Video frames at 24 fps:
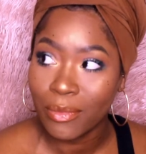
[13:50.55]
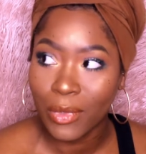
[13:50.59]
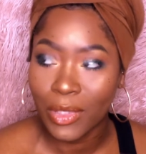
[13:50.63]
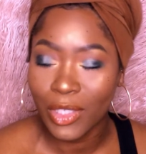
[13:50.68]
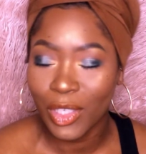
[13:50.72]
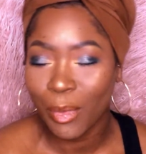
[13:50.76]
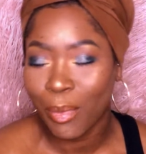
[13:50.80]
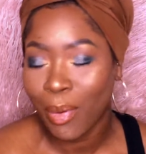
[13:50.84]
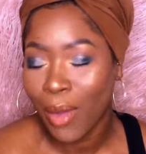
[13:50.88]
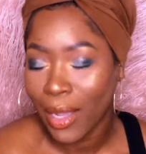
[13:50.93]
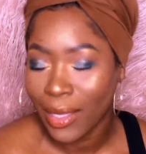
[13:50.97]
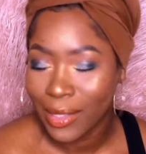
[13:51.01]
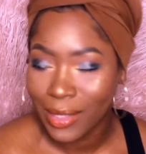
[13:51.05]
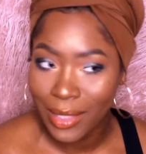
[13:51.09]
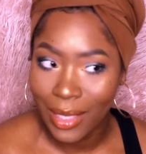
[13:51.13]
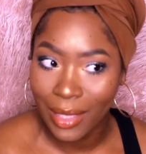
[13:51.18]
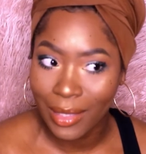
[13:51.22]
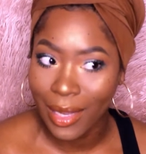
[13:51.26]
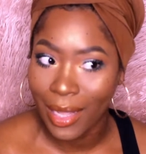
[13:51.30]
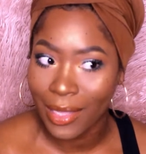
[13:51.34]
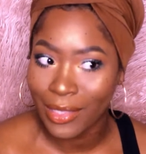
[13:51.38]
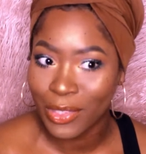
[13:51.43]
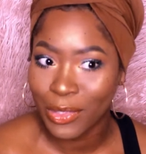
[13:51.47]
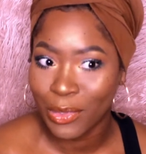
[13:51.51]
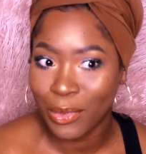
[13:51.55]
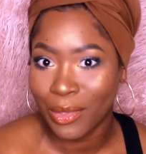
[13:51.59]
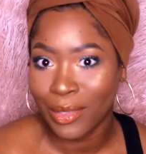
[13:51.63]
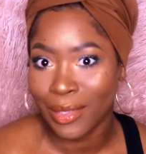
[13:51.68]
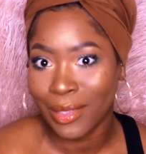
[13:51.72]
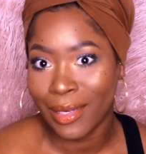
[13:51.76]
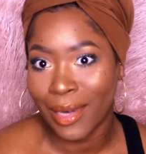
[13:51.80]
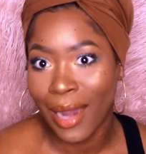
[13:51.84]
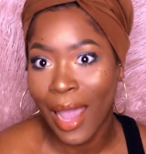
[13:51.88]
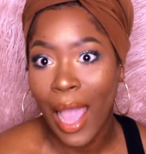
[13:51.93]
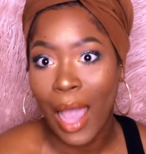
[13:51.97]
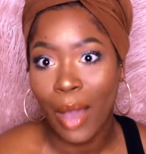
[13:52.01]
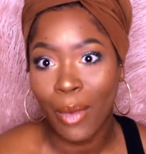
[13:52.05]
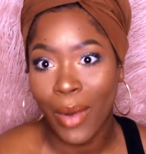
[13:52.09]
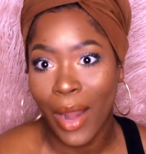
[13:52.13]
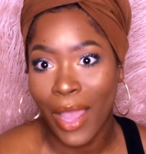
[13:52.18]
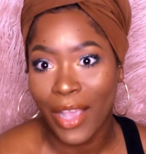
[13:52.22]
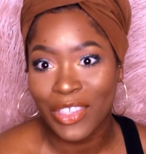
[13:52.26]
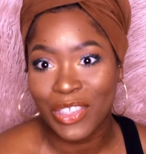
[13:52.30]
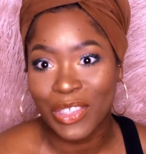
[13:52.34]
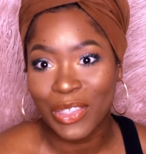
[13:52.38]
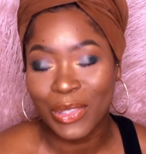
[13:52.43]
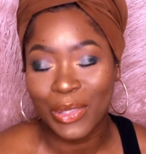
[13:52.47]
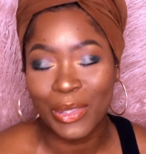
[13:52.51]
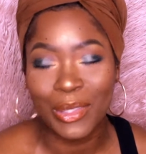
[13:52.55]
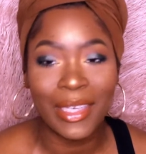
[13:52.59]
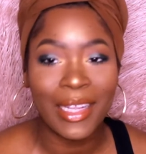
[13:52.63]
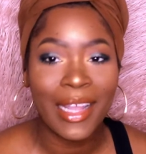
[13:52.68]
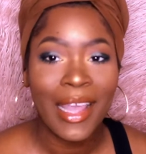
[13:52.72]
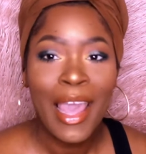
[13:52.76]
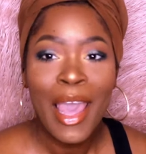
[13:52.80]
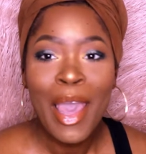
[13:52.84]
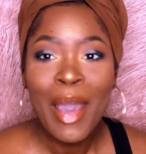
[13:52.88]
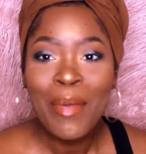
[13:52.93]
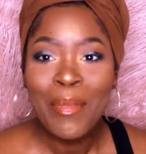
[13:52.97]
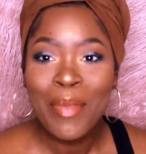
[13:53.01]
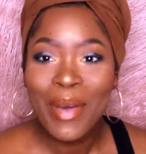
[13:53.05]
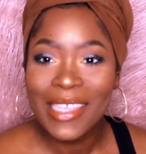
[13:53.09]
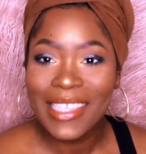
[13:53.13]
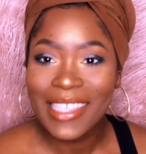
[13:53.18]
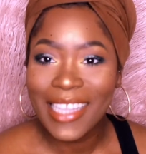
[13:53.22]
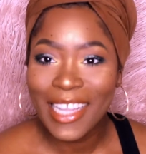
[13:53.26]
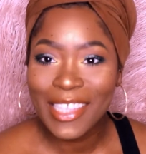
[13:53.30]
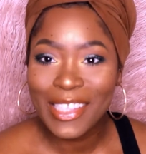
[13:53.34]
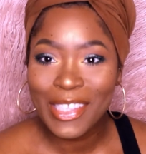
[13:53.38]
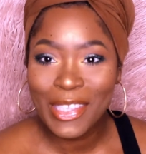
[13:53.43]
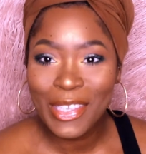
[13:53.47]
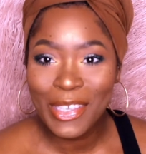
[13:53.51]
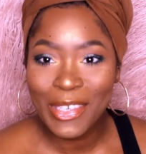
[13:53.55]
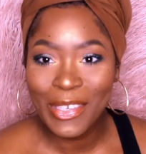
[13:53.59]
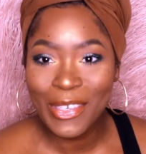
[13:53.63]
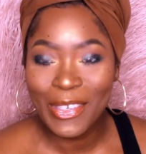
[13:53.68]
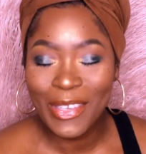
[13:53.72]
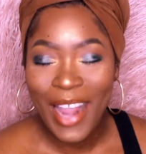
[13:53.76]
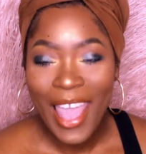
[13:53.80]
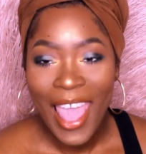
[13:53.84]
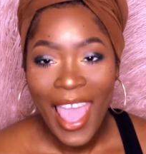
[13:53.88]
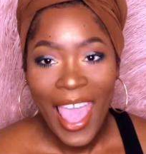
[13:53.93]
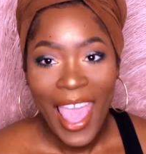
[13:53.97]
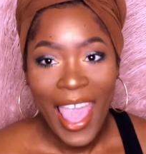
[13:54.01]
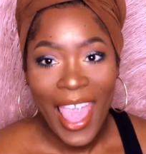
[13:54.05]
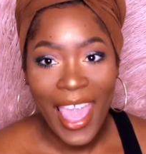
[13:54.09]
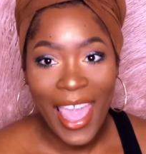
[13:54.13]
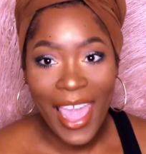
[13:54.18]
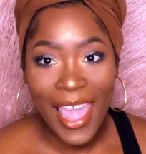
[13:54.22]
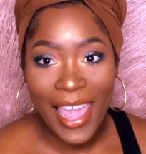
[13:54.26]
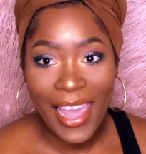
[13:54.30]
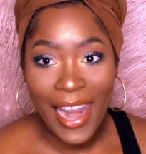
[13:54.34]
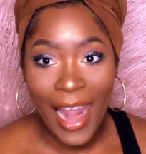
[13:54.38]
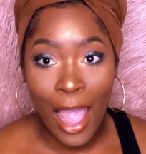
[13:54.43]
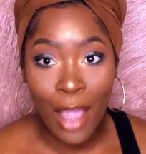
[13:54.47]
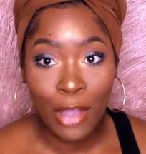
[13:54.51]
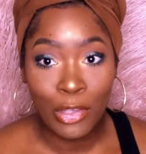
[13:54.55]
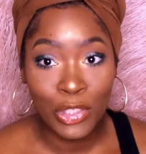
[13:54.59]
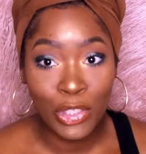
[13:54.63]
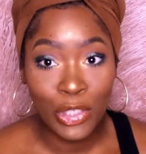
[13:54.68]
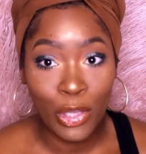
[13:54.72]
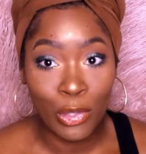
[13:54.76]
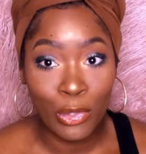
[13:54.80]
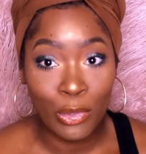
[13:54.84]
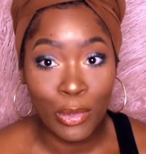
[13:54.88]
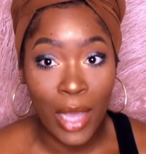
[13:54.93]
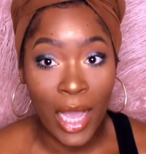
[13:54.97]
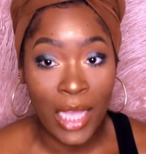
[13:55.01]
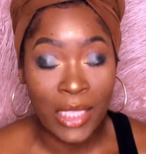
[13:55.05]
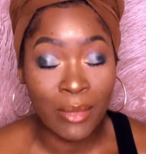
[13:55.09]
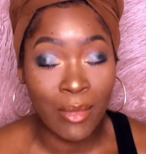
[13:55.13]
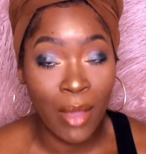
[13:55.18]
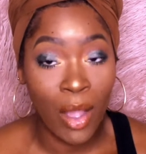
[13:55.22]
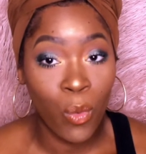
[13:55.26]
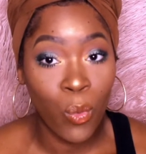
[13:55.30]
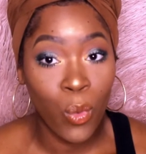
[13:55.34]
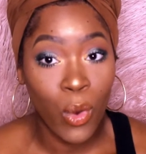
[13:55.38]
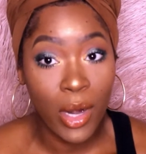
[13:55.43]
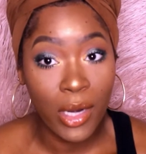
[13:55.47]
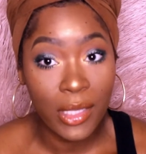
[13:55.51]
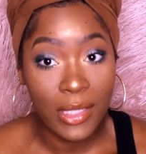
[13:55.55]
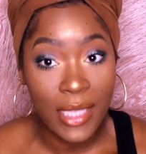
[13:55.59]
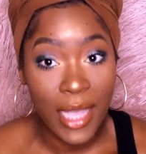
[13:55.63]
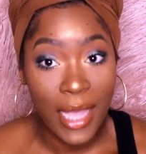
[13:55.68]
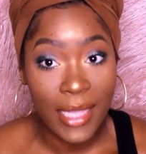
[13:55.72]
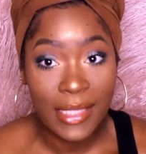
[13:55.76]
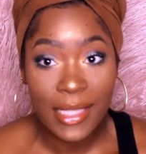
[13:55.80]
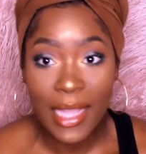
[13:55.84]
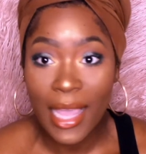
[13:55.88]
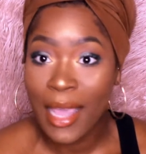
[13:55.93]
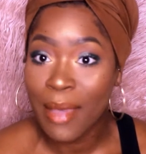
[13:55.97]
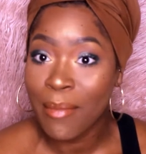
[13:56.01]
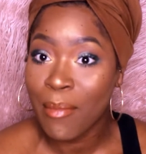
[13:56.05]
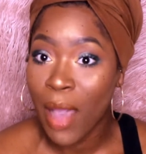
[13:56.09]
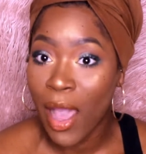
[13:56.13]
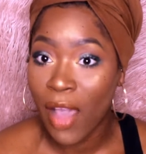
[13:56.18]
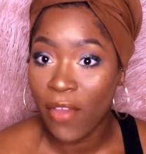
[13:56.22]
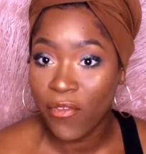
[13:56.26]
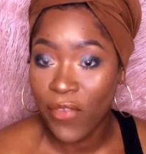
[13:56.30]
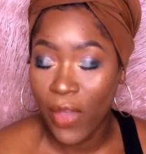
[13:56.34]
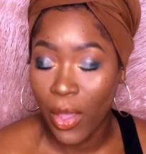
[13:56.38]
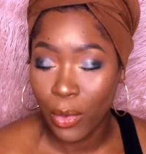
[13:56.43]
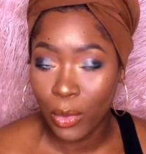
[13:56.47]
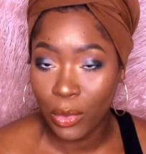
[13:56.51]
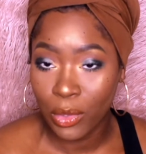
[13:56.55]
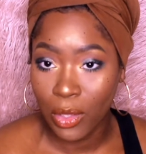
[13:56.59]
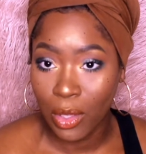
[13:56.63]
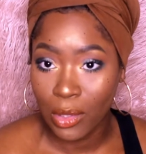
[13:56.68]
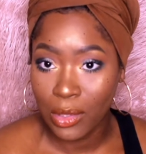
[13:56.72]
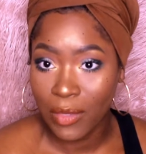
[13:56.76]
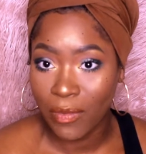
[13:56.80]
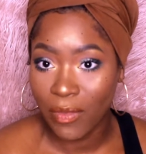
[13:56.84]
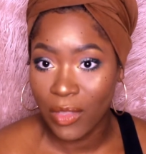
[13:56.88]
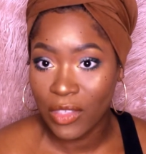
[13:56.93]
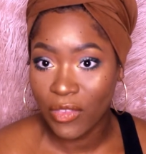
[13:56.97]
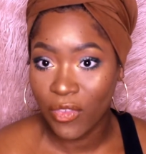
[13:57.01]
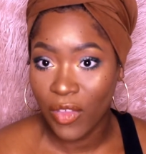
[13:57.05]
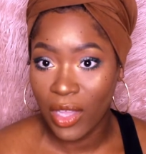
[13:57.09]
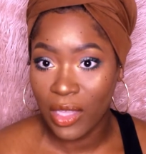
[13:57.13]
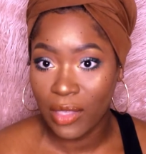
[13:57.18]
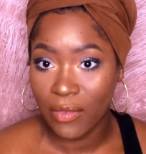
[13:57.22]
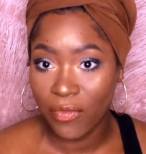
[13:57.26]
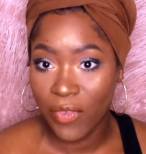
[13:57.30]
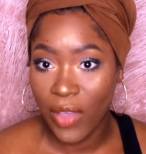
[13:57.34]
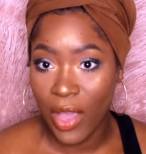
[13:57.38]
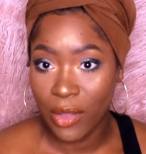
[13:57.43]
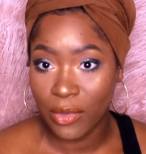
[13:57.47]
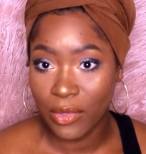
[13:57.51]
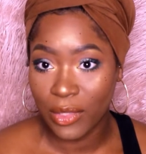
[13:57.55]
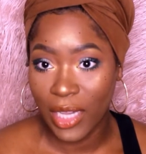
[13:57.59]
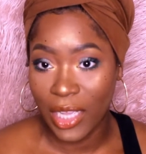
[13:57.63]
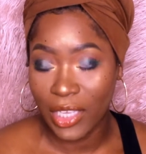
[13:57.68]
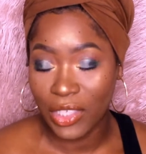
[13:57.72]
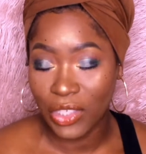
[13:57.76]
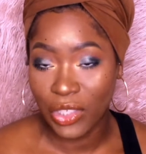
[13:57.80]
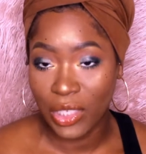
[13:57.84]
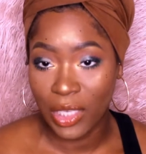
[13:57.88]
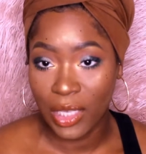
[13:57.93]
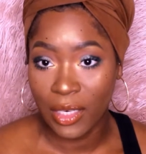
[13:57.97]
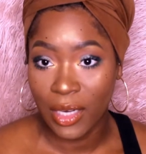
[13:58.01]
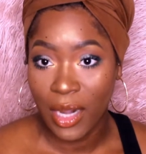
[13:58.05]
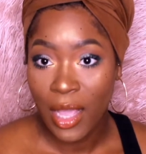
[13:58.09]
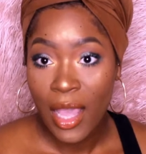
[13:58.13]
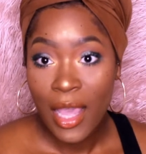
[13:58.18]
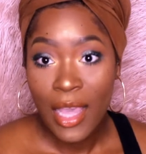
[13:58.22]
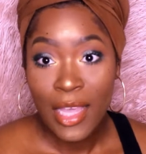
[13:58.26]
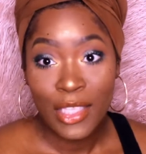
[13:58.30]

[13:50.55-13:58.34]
Well, you'll probably see it a lot sooner than I would actually do it, but stay tuned and I'll show you guys my wear test and my final thoughts of this foundation.